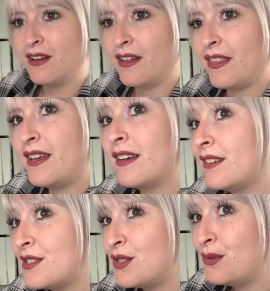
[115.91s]
I think I
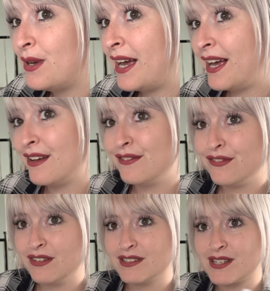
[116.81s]
do have.
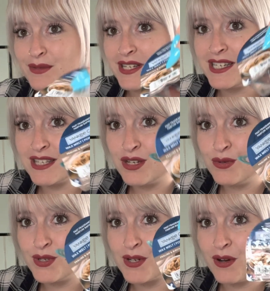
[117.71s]
So this is the new
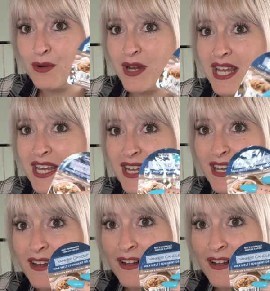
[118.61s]
style here.